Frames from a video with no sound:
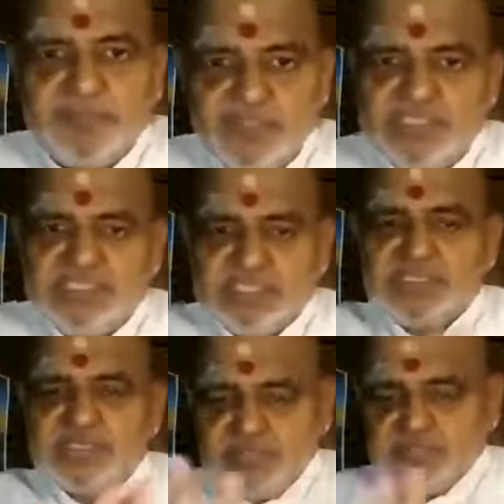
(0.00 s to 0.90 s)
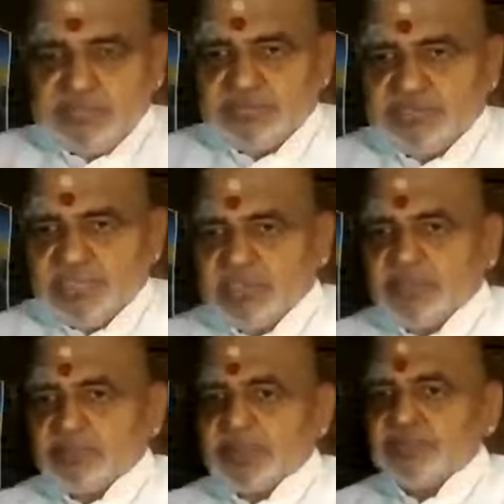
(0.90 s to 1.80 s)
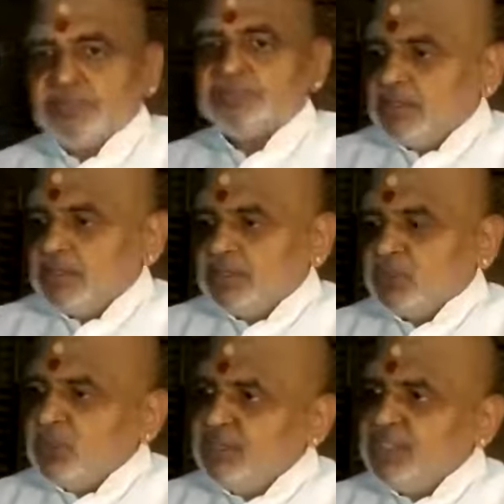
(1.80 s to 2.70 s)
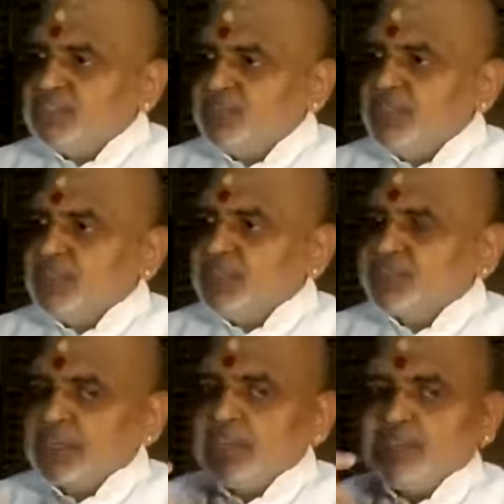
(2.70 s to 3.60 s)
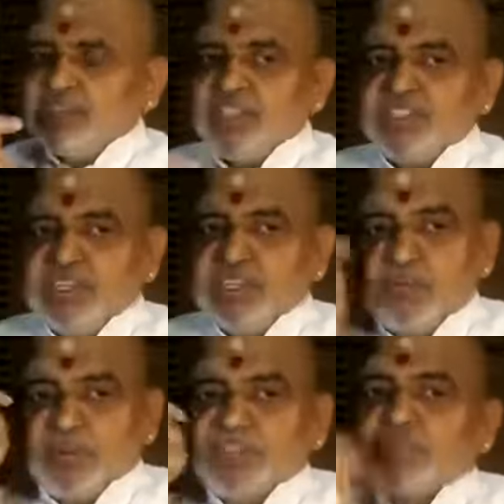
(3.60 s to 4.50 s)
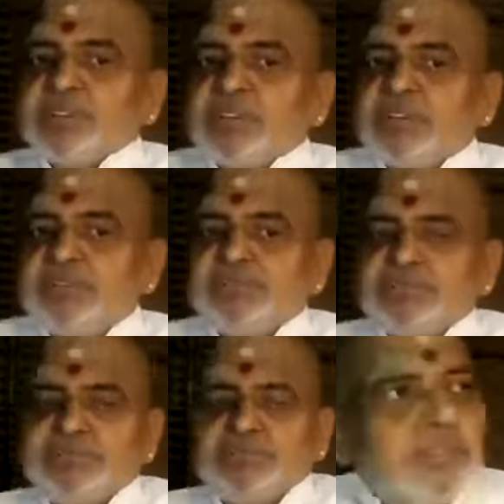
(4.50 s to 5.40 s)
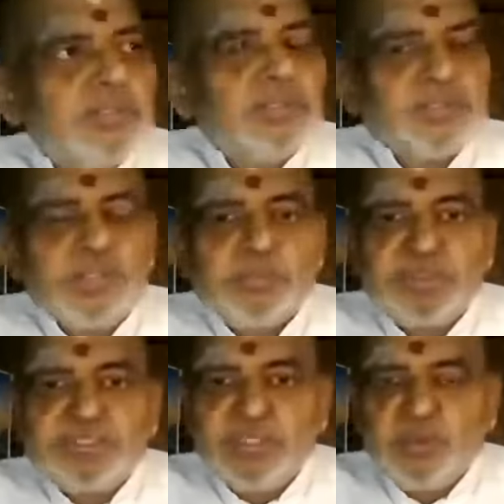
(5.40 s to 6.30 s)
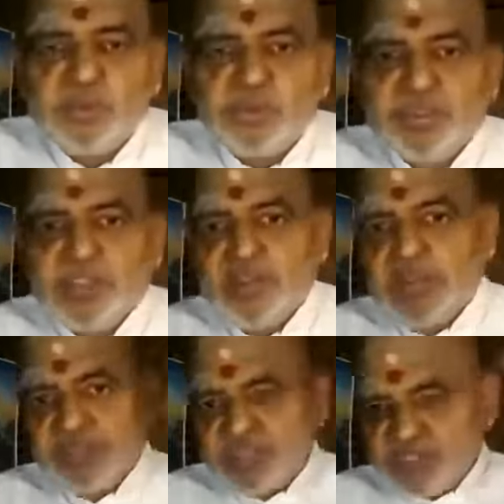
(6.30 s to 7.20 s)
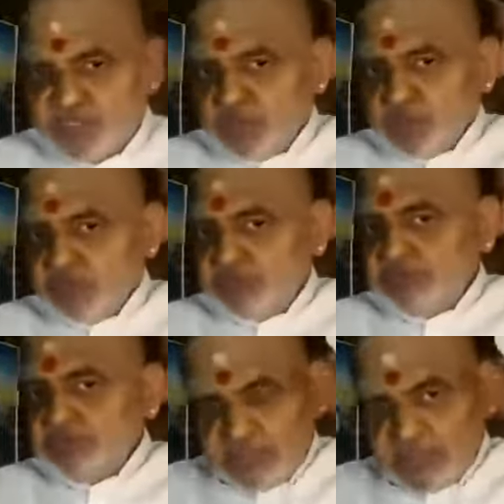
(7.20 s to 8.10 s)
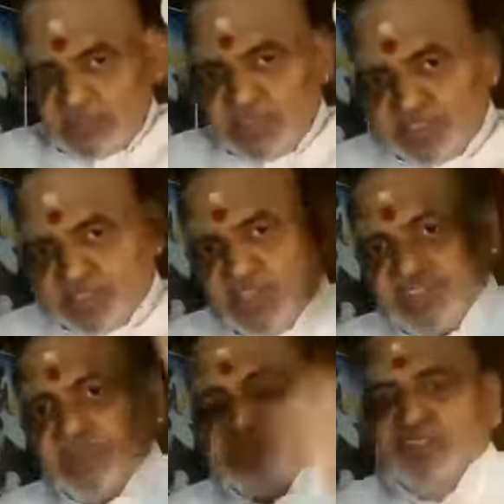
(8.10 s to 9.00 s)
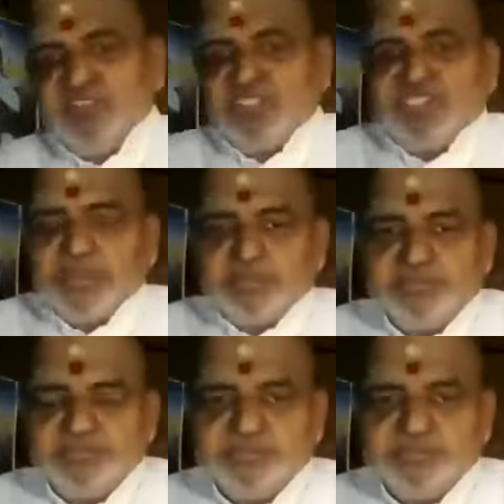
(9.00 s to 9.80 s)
This is just an example. So always we understand things in our perception. So the person who want to convey a message to you instill some wisdom.